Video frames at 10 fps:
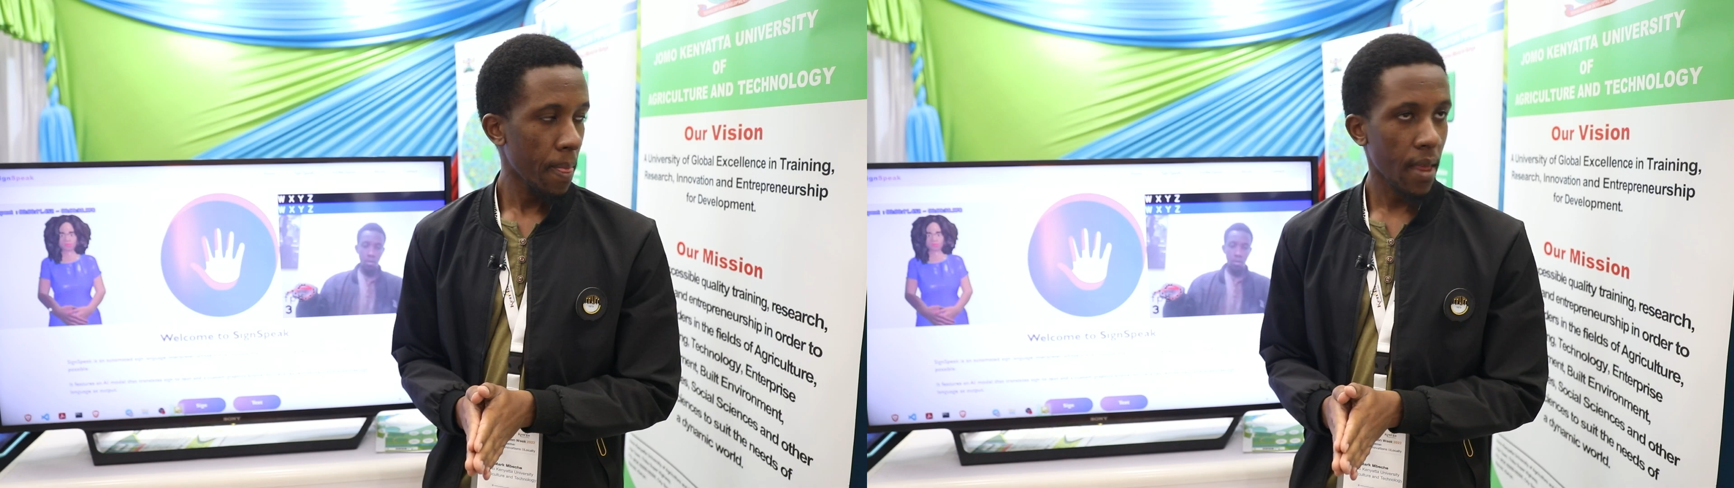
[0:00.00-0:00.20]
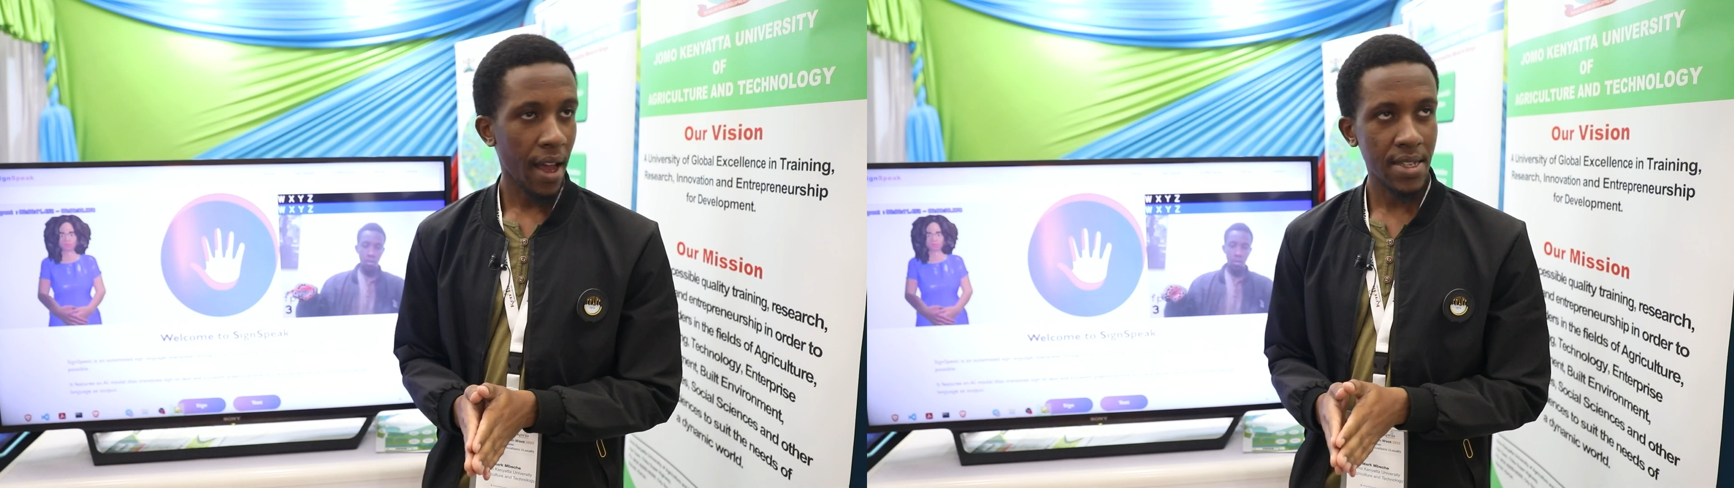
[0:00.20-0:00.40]

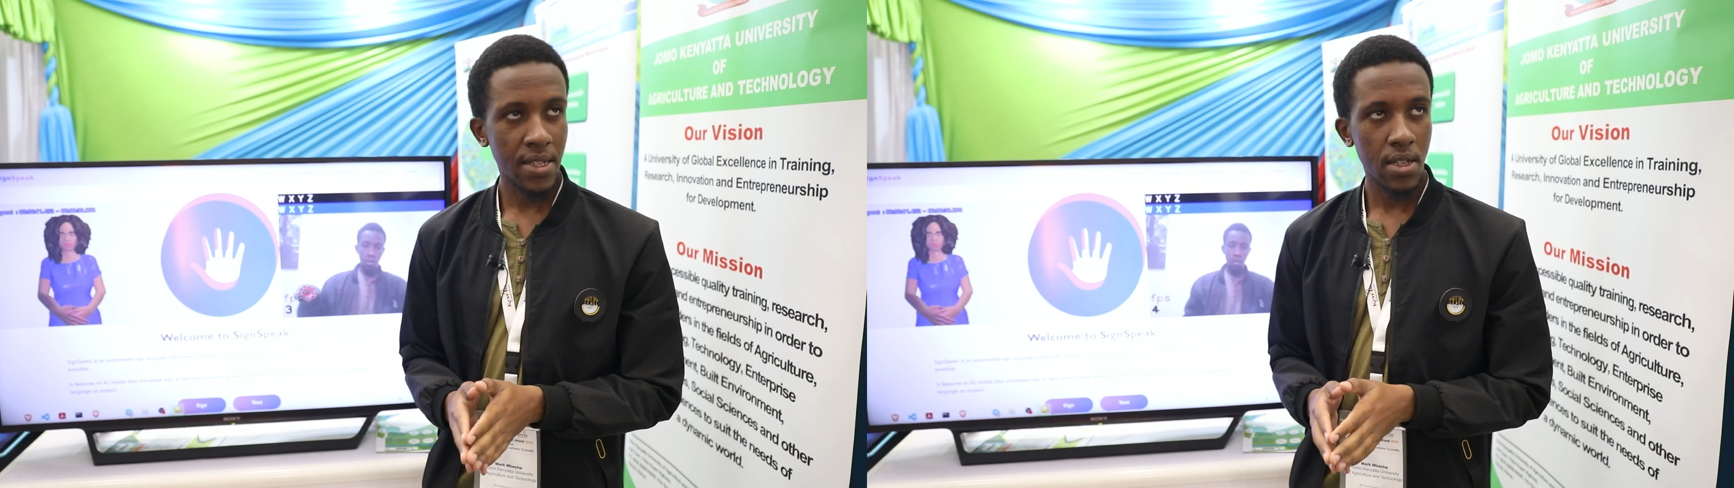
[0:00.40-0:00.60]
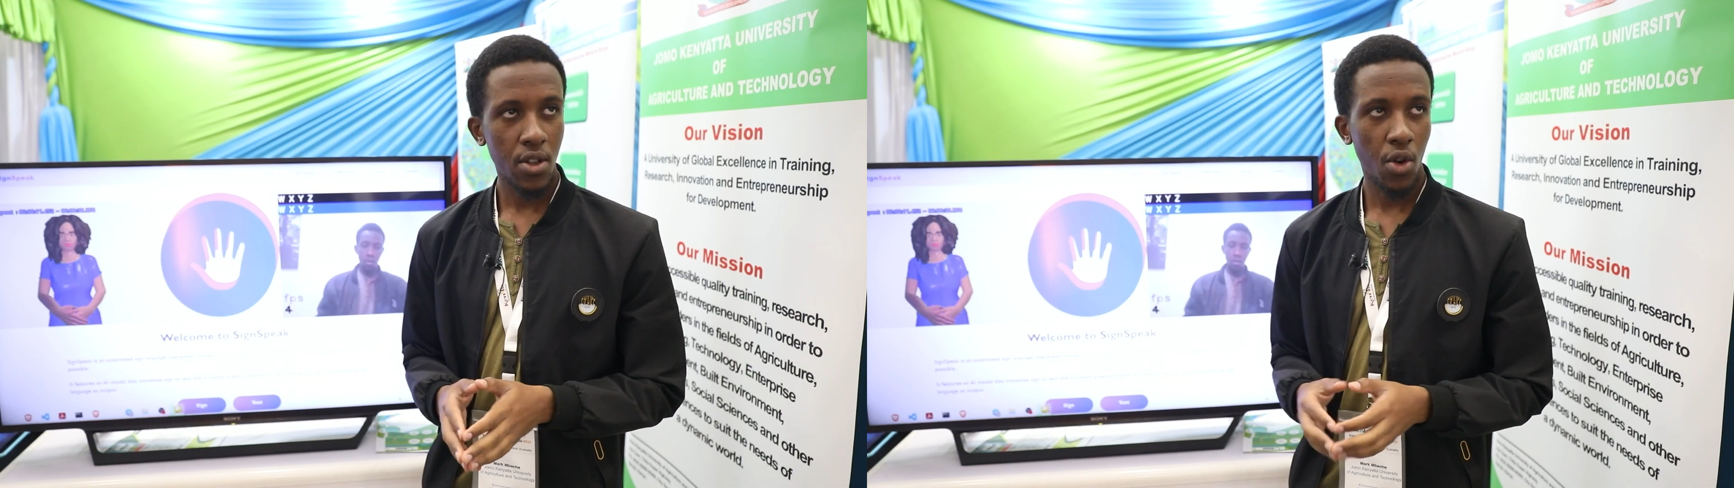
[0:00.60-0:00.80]

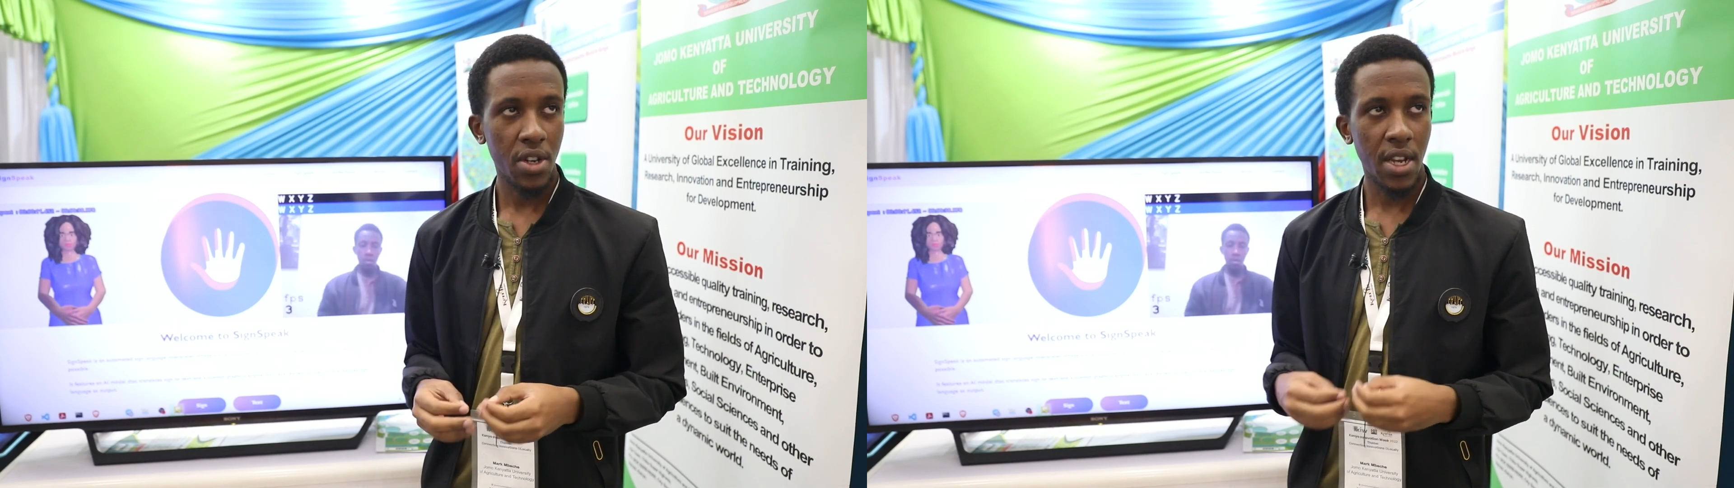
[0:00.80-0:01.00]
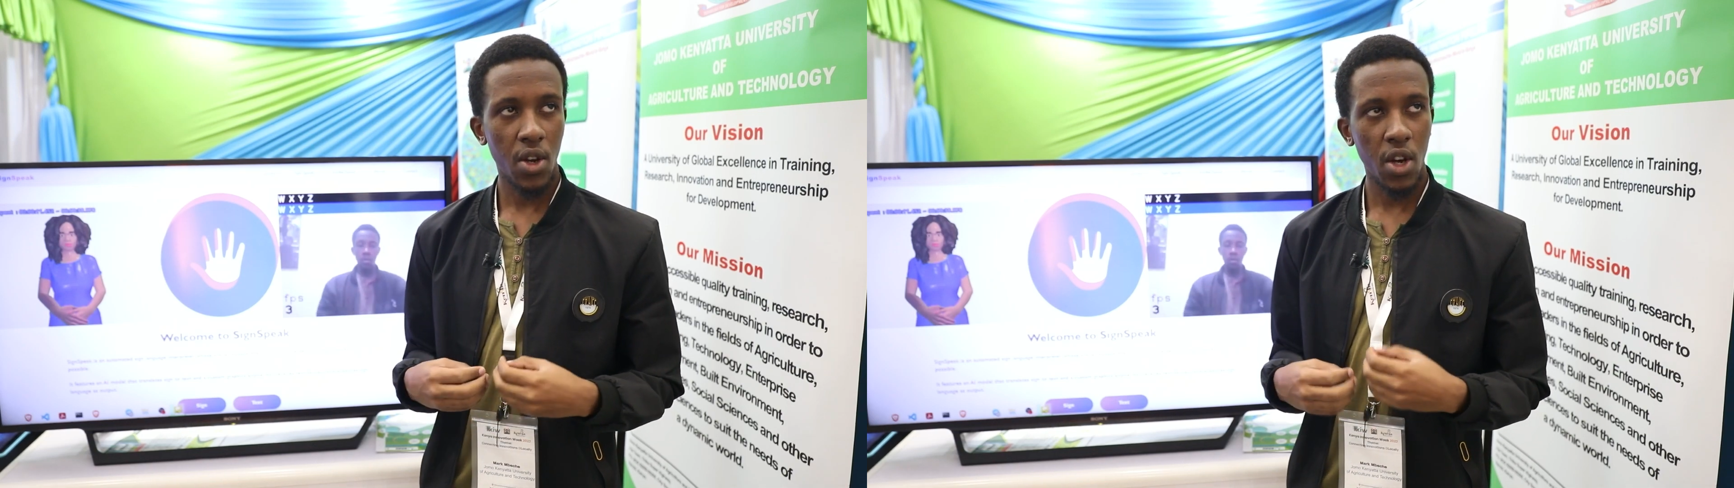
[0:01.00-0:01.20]
has, you know,
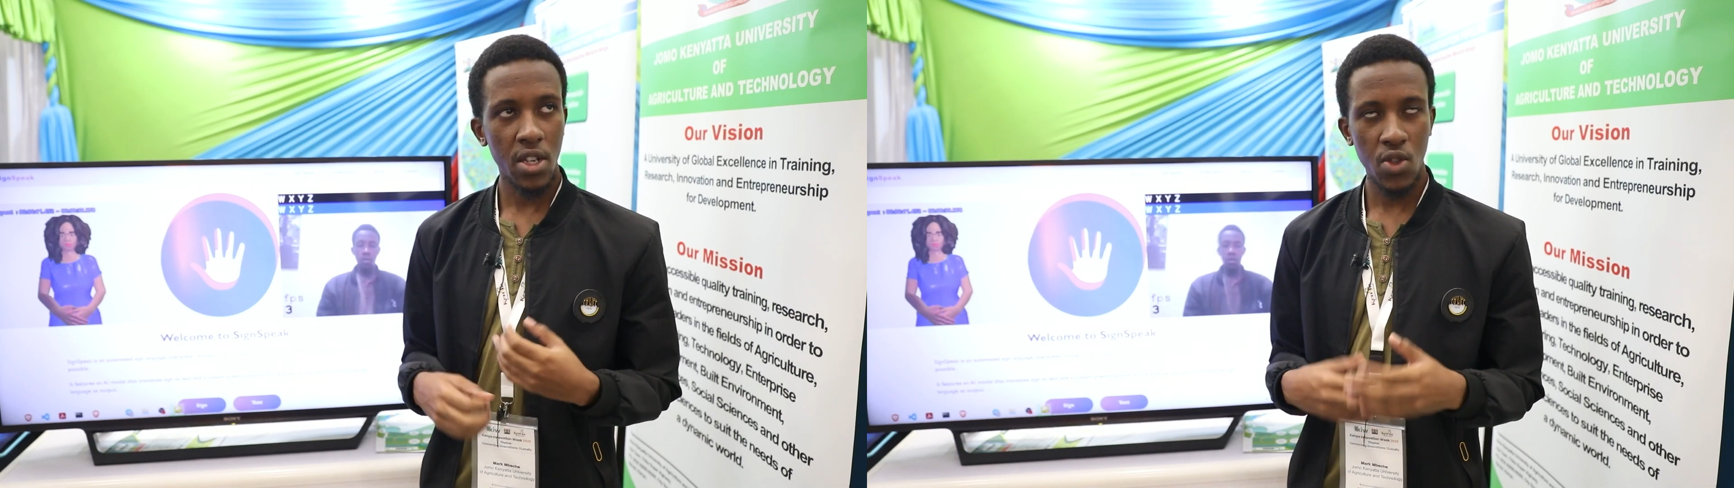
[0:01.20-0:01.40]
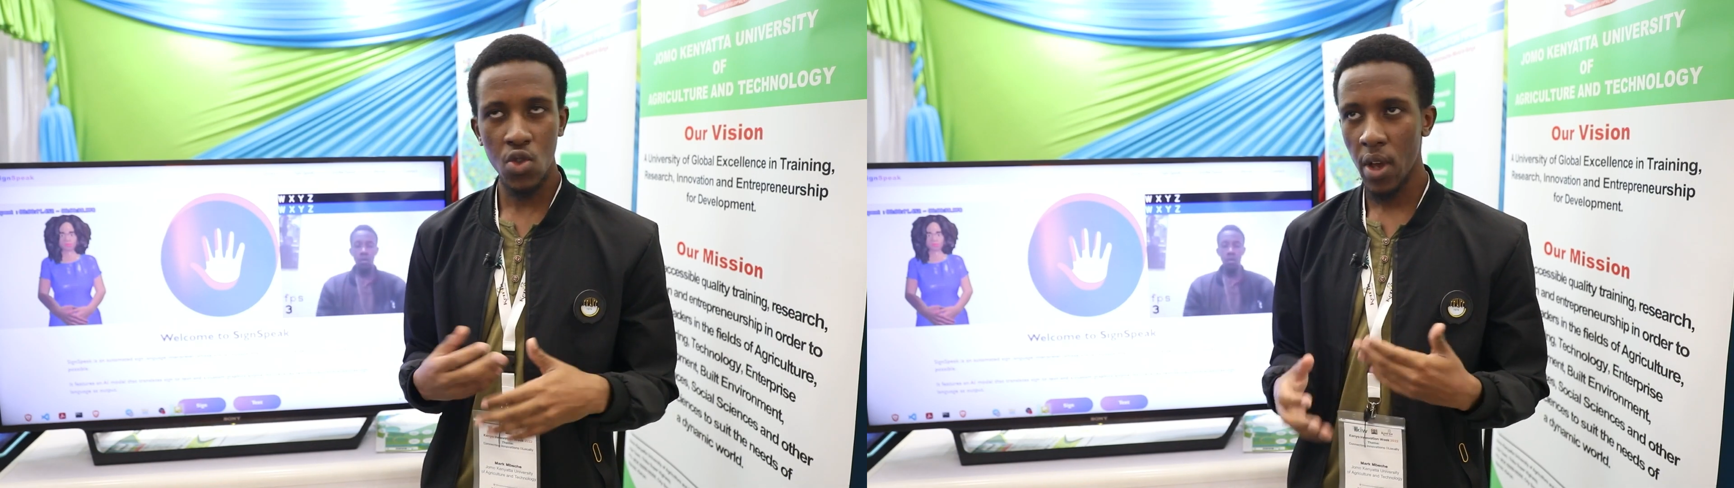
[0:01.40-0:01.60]
it
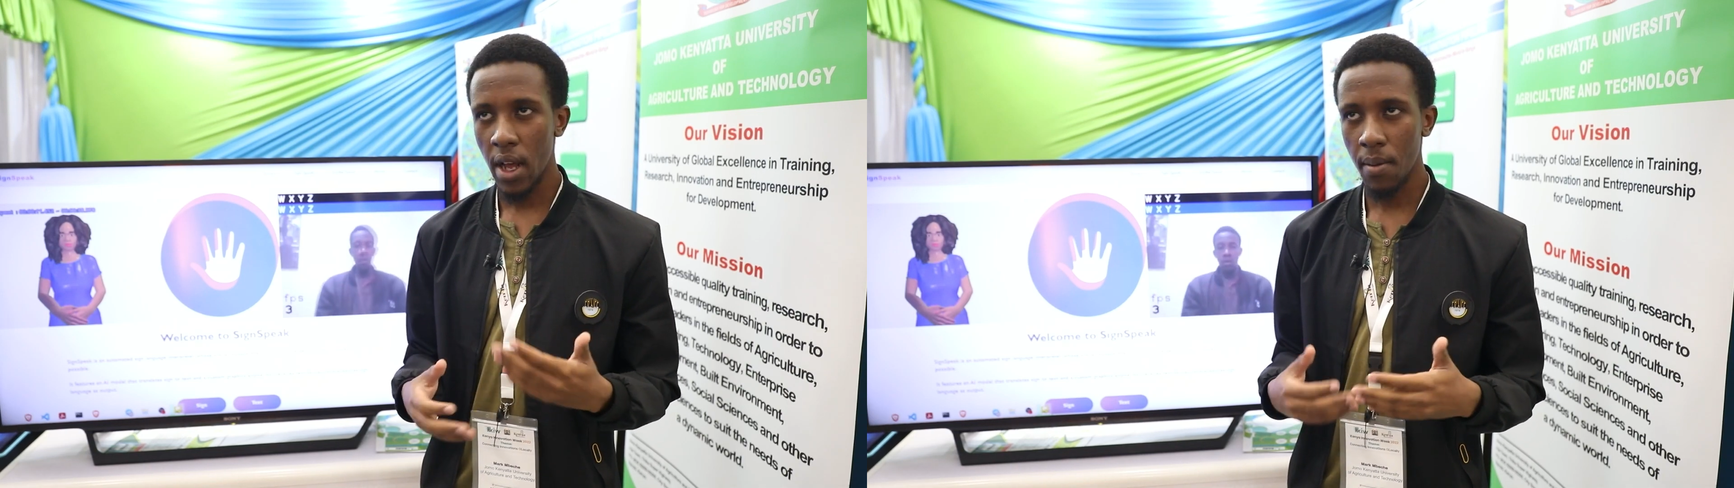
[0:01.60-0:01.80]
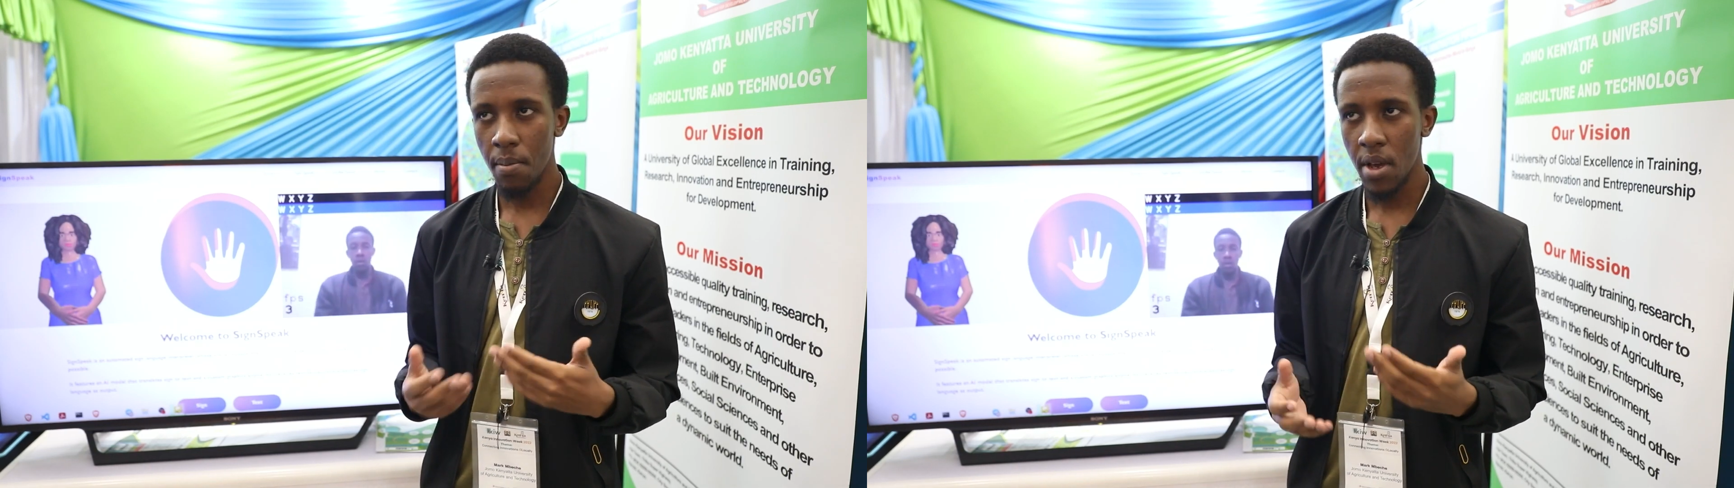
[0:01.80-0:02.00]
has also
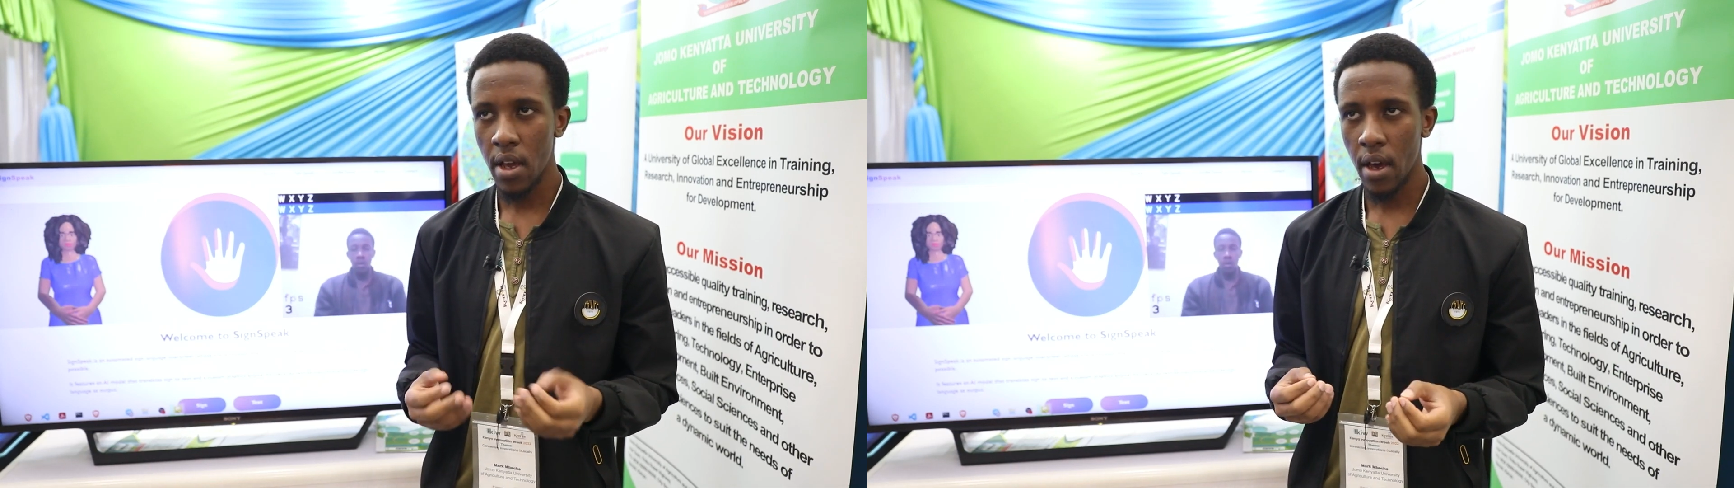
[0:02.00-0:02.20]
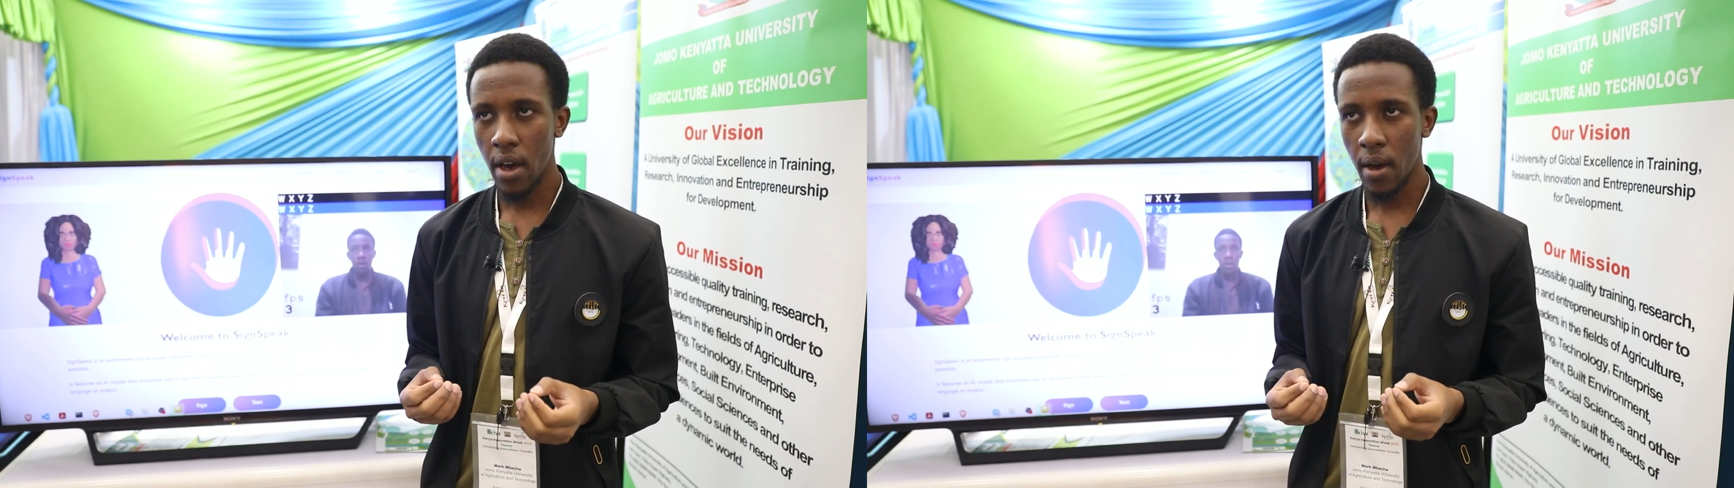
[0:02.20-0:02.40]
helped me